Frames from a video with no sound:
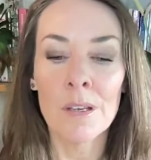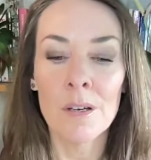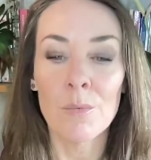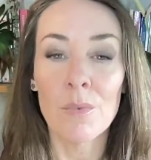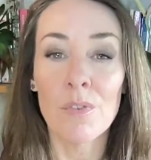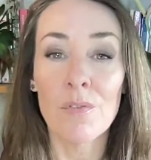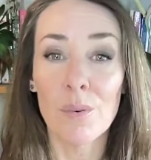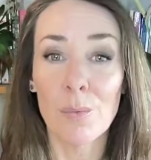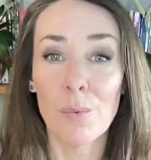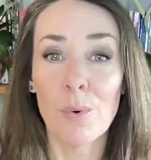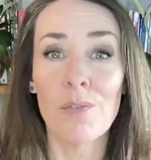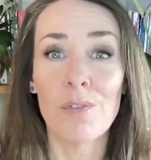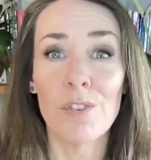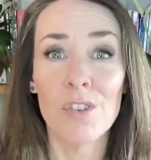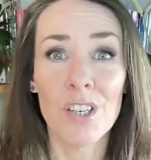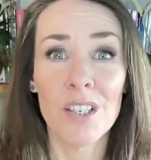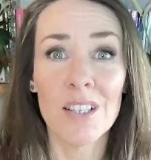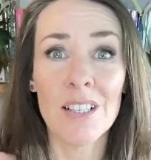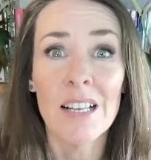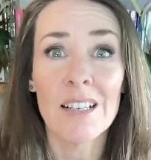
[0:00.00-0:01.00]
we've
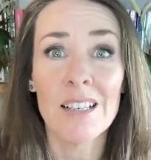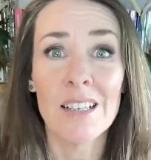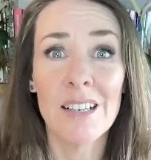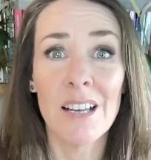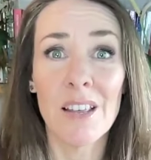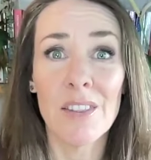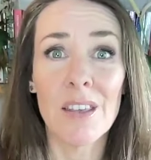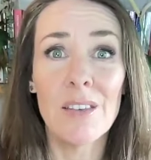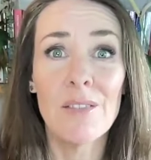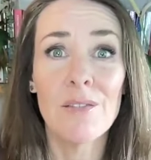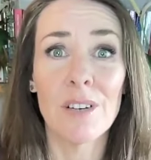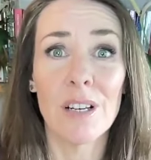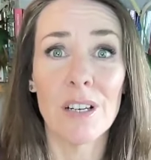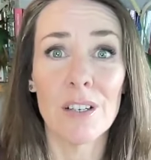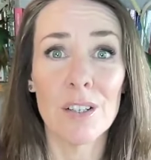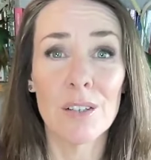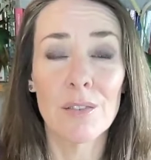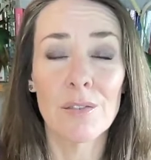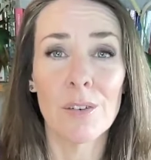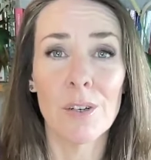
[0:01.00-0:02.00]
just had another
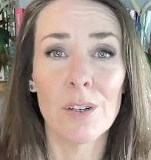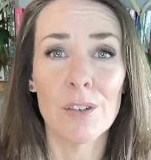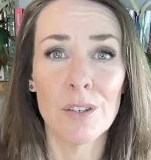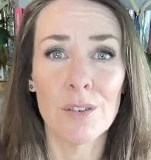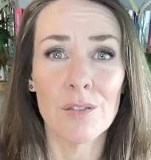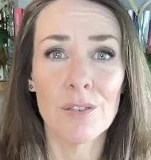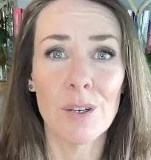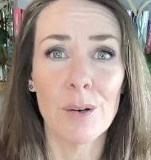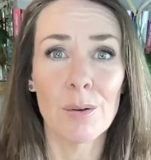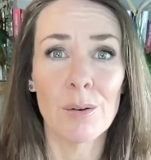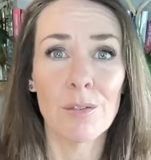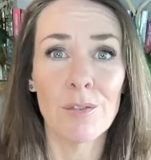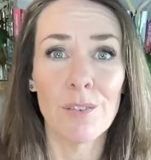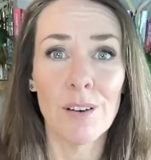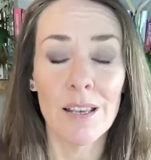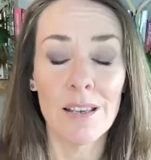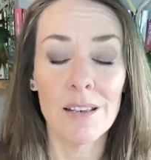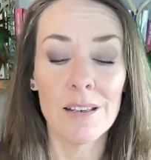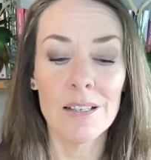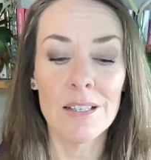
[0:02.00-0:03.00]
influx of lots of solar
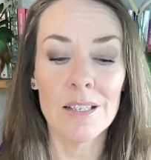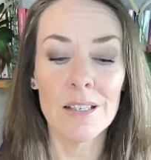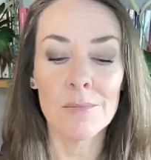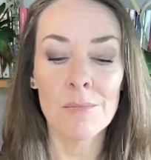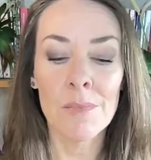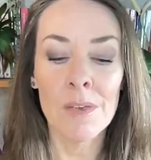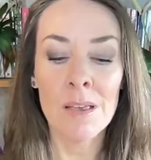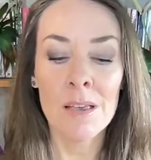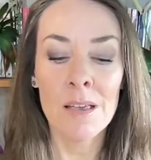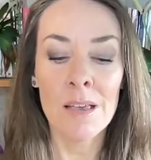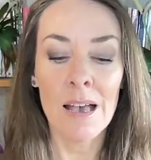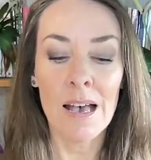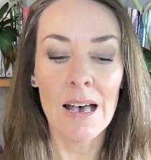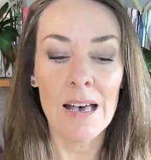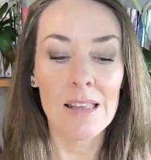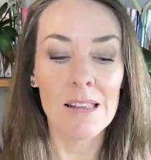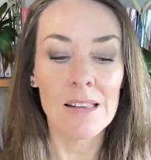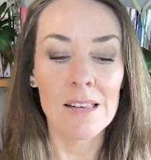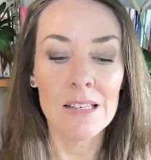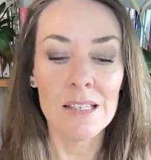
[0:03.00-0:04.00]
flares,
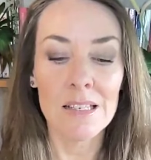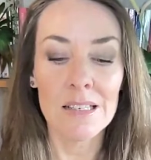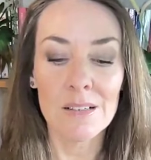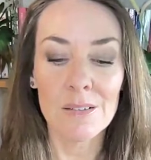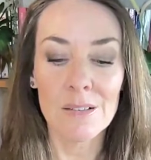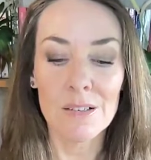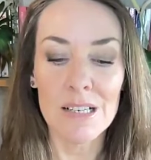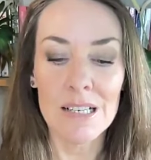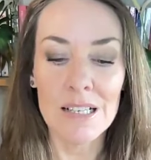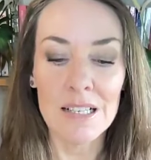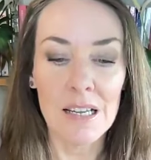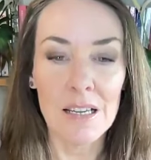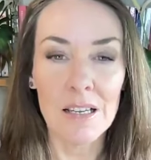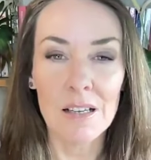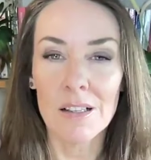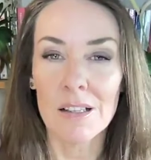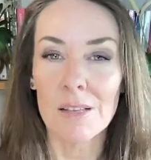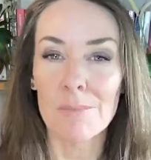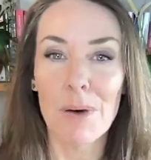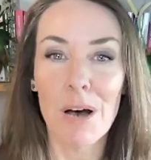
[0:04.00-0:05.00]
and it's
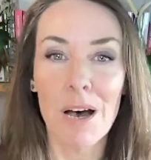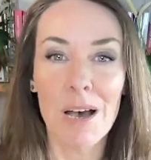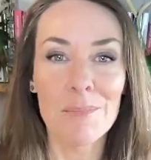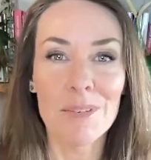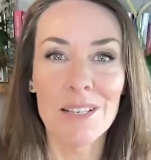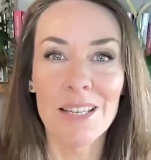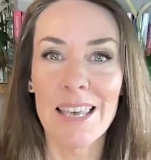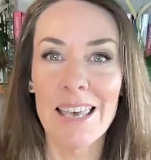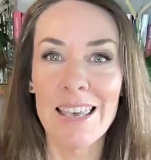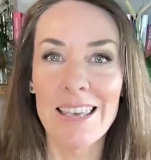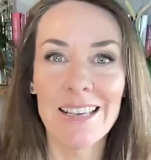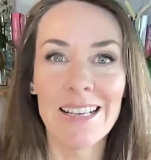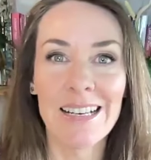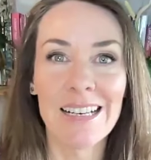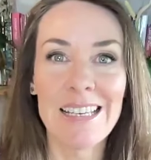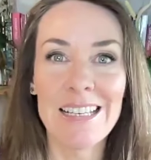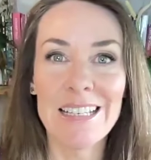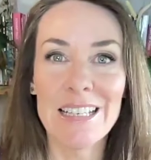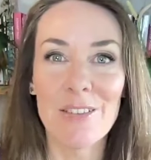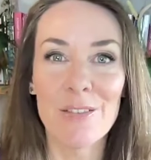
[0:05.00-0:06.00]
like the pipes are getting
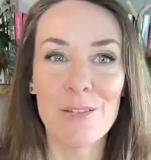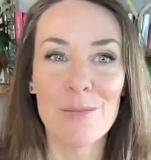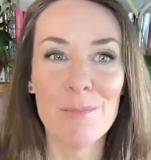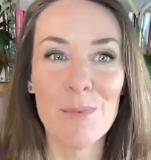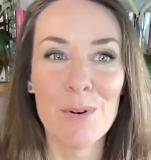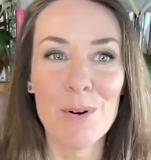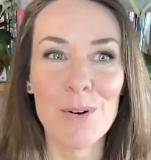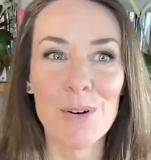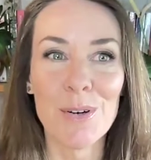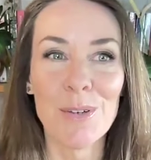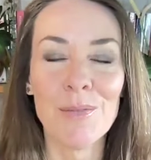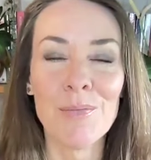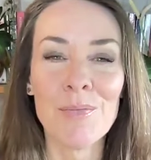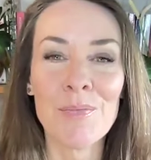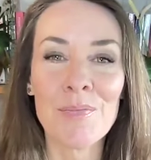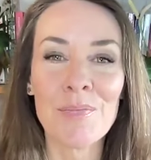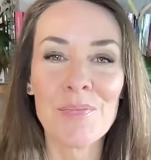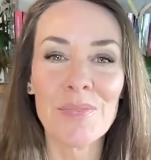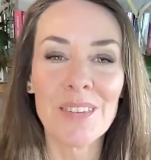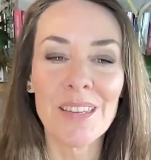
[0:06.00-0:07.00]
cleaned even more.
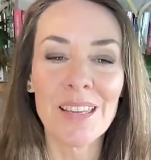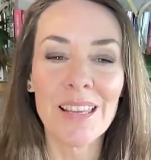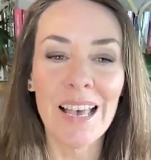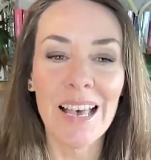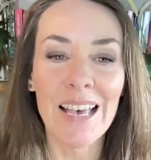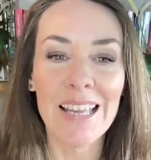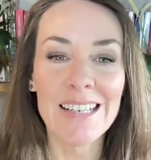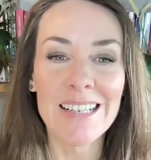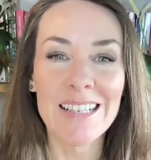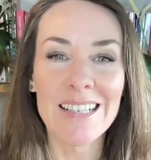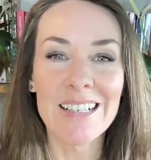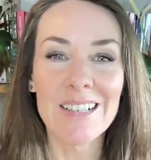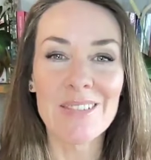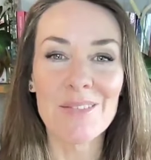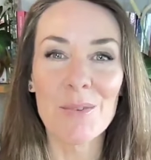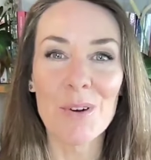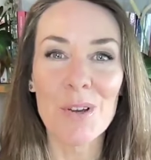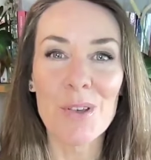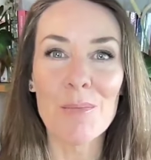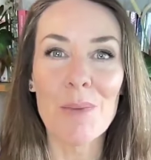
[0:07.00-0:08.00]
And
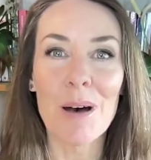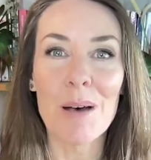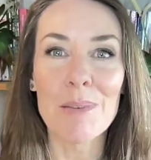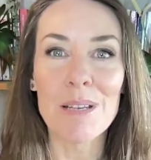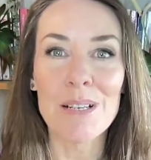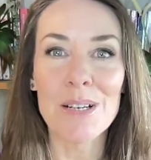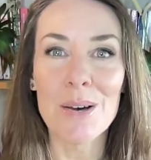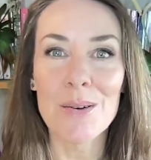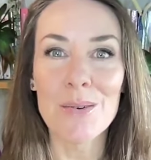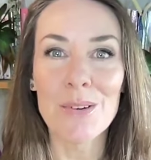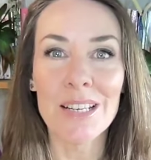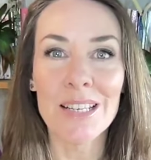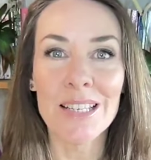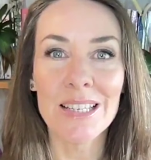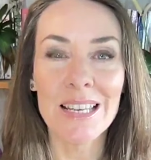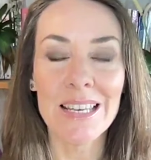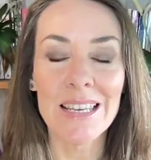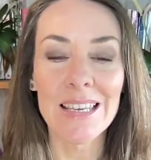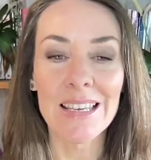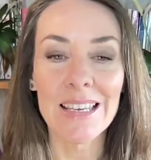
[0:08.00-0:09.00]
what you might be
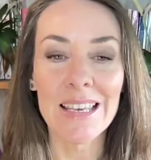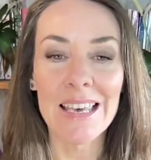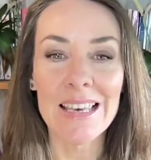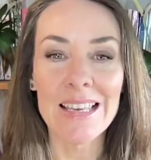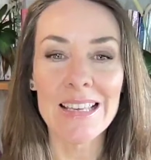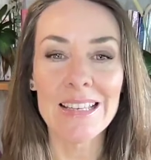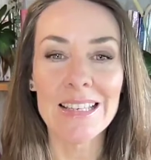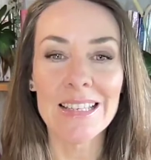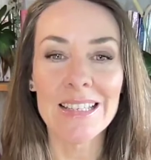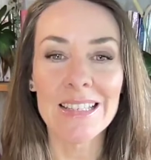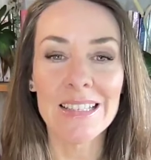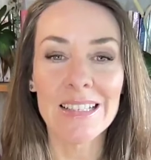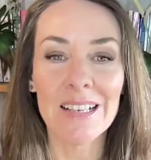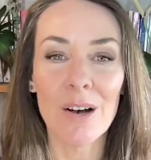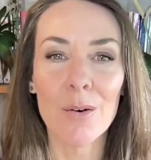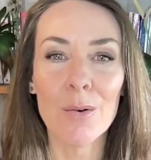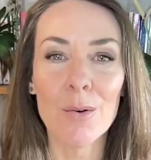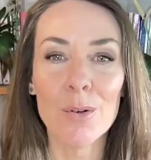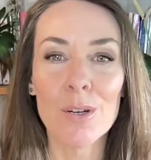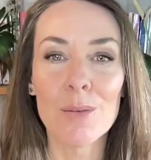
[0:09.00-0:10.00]
noticing is
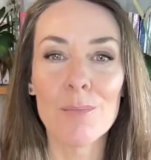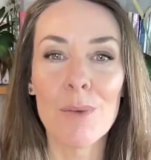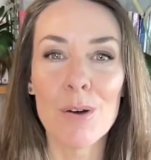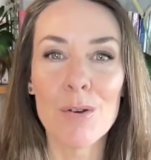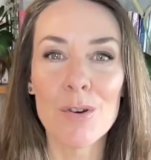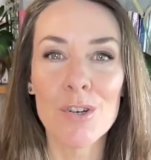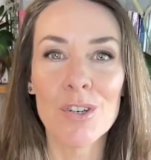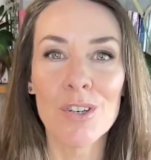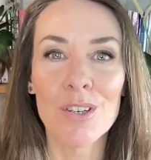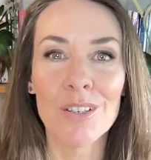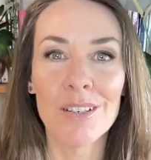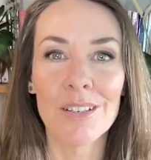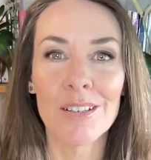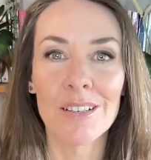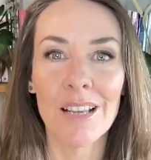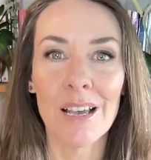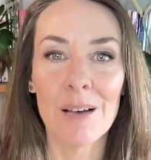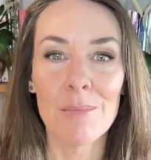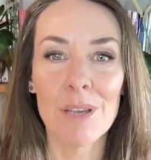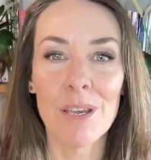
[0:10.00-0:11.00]
old
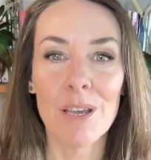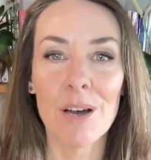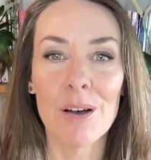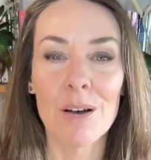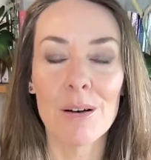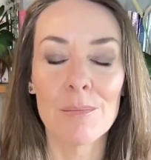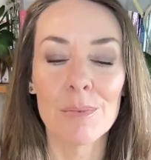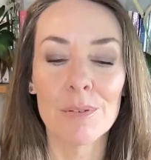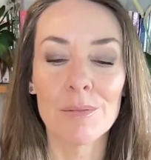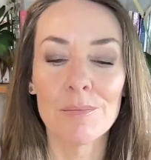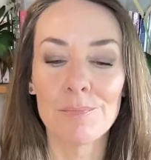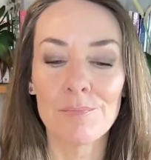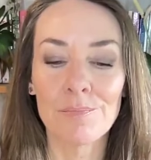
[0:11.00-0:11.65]
emotion coming up,